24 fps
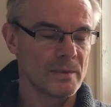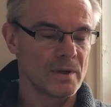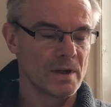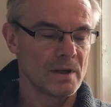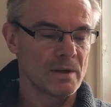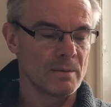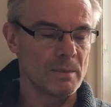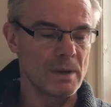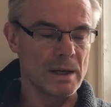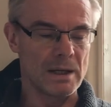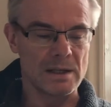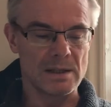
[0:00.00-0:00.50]

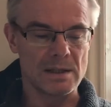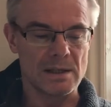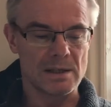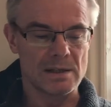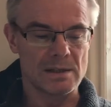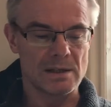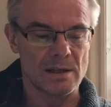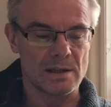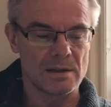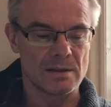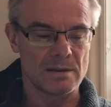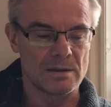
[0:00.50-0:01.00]
Melody
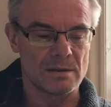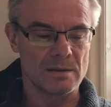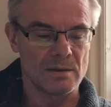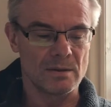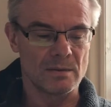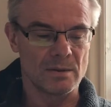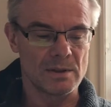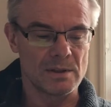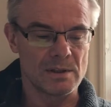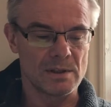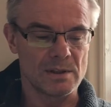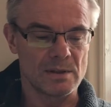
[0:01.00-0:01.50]
said she
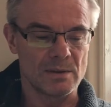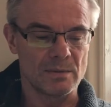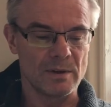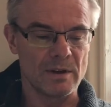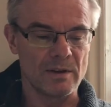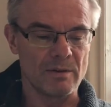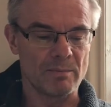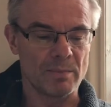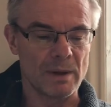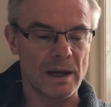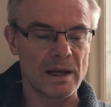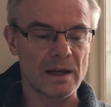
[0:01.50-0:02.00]
wanted to
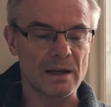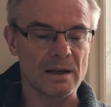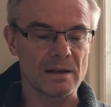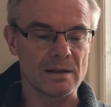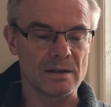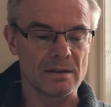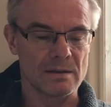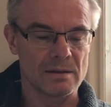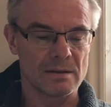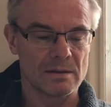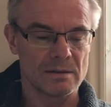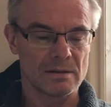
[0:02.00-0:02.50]
weave
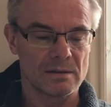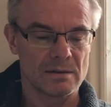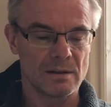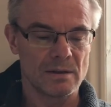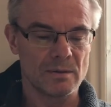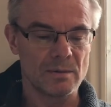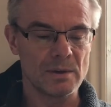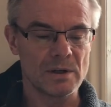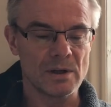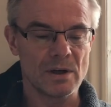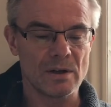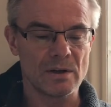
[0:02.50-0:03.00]
blankets, and
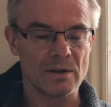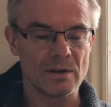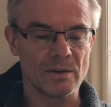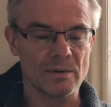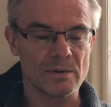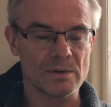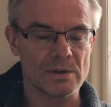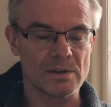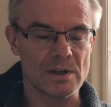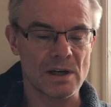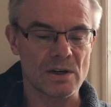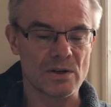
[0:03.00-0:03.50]
we'd heard there
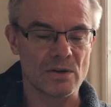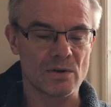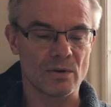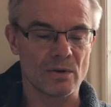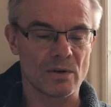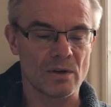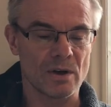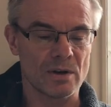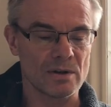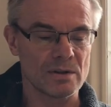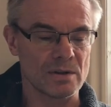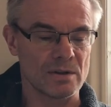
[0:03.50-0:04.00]
was natural
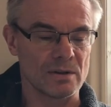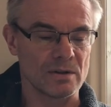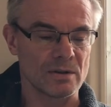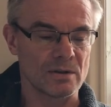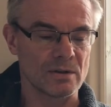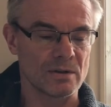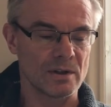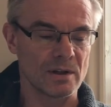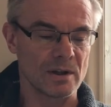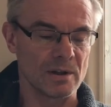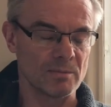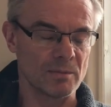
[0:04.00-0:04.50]
cotton
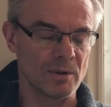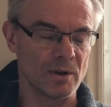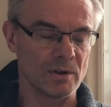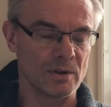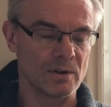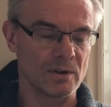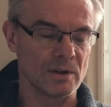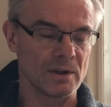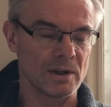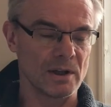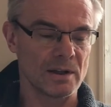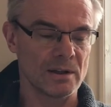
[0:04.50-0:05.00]
growing in
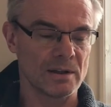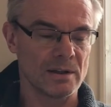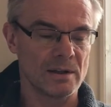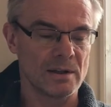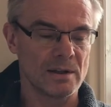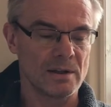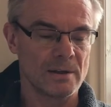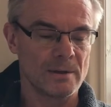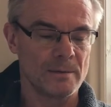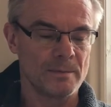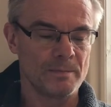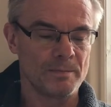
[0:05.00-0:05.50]
Mongolia.
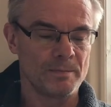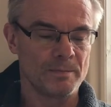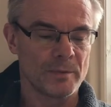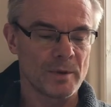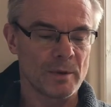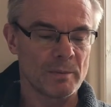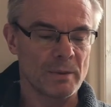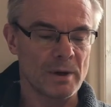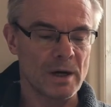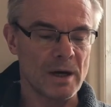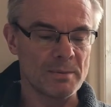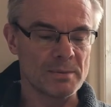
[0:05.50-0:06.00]

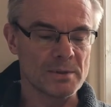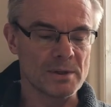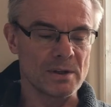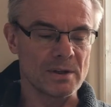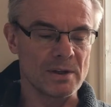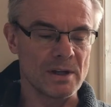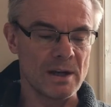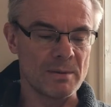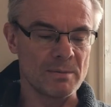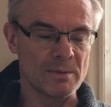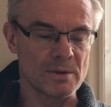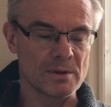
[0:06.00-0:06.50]
Perhaps our
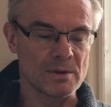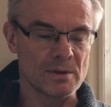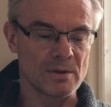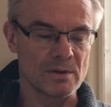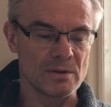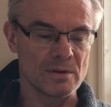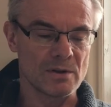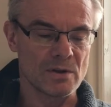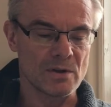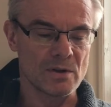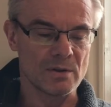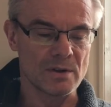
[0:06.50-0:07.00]
neighbours could
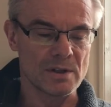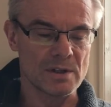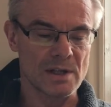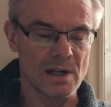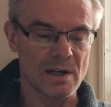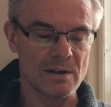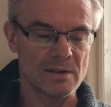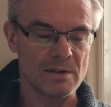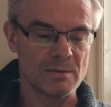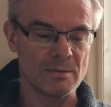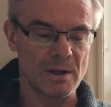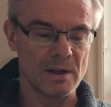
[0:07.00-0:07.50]
show us how
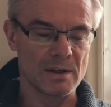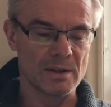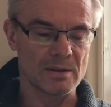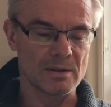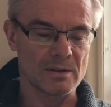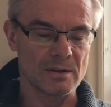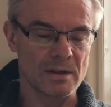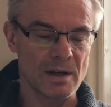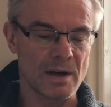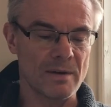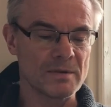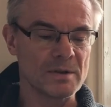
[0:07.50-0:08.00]
to make the
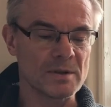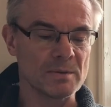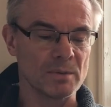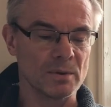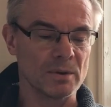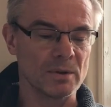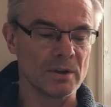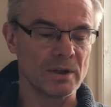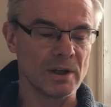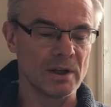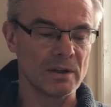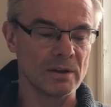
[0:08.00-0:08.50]

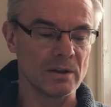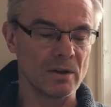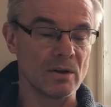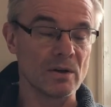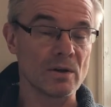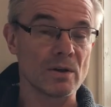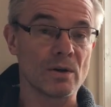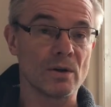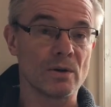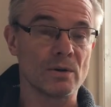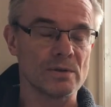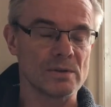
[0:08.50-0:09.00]
comfortable-looking long
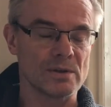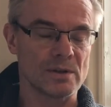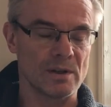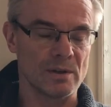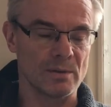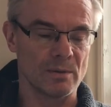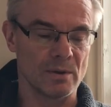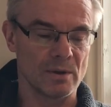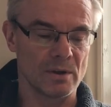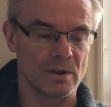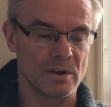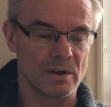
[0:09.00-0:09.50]
coats they
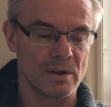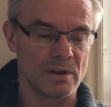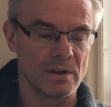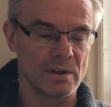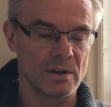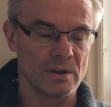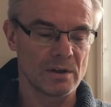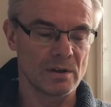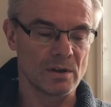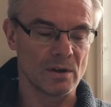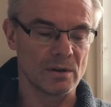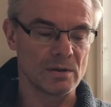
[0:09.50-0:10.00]
wore,
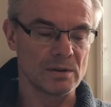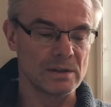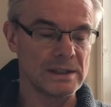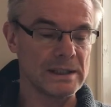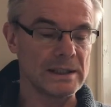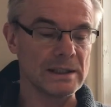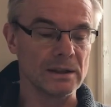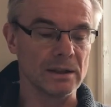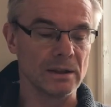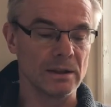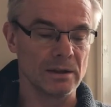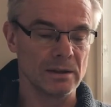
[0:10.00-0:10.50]
called
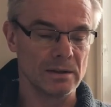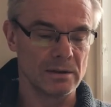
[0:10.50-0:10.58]
deal.